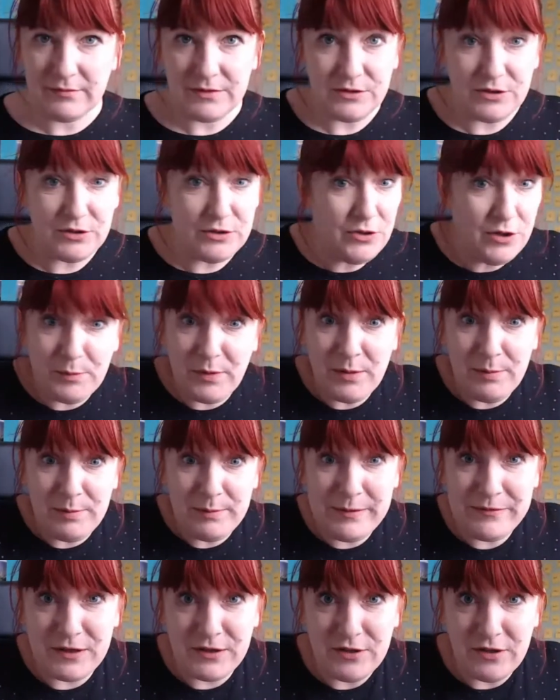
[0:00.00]
No problem
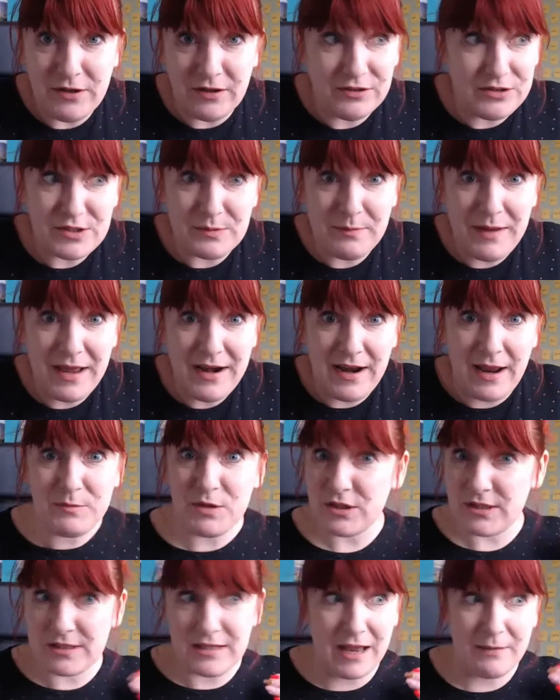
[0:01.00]
if you don't, doesn't matter.
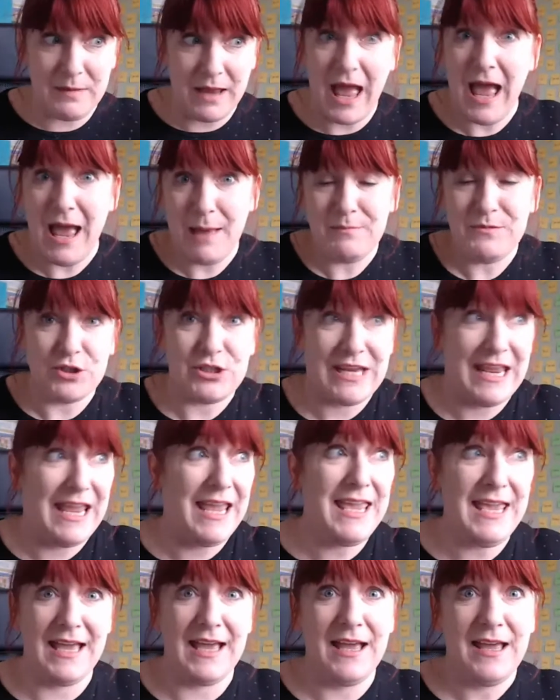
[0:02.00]
I'm just
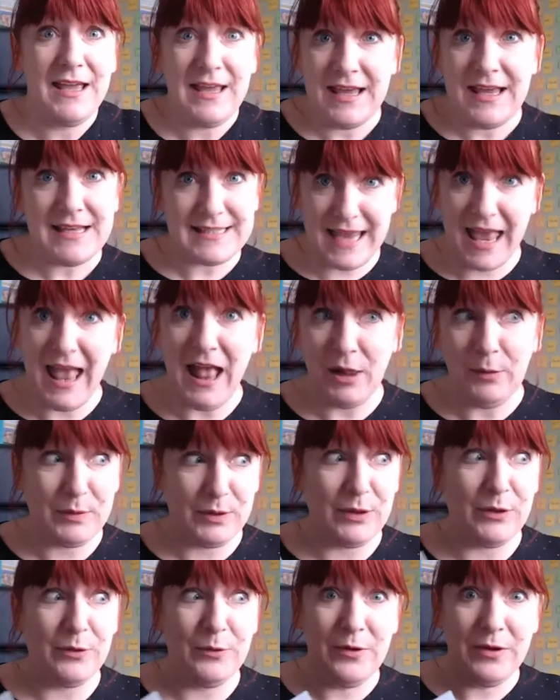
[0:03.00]
here to help
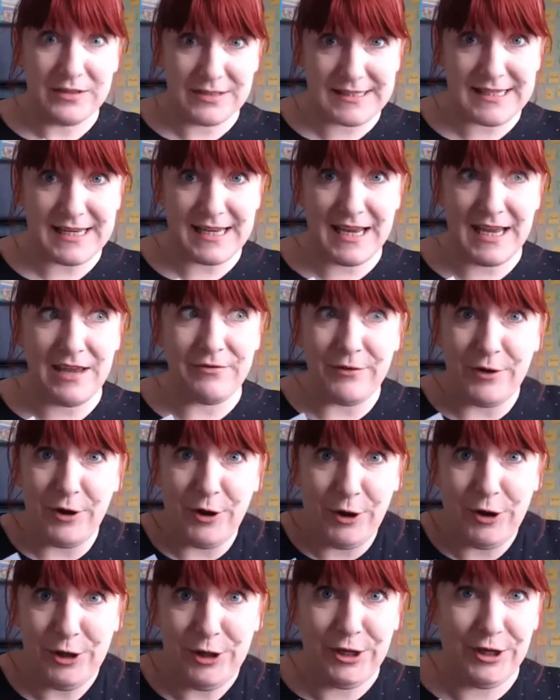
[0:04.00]
you save
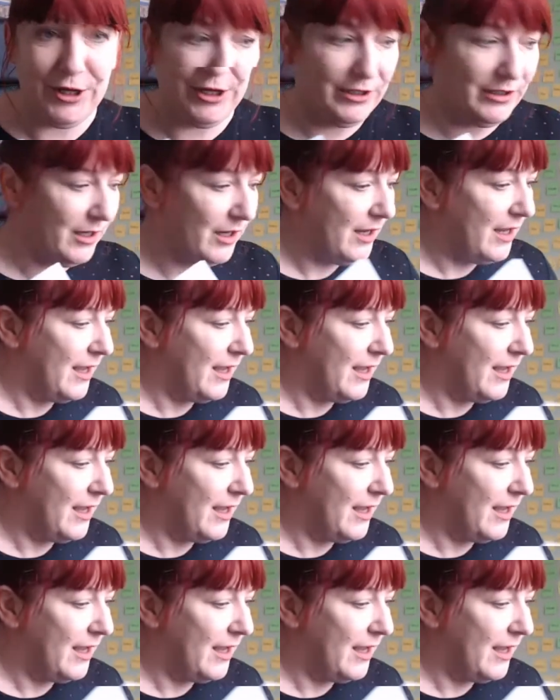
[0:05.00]
or earn.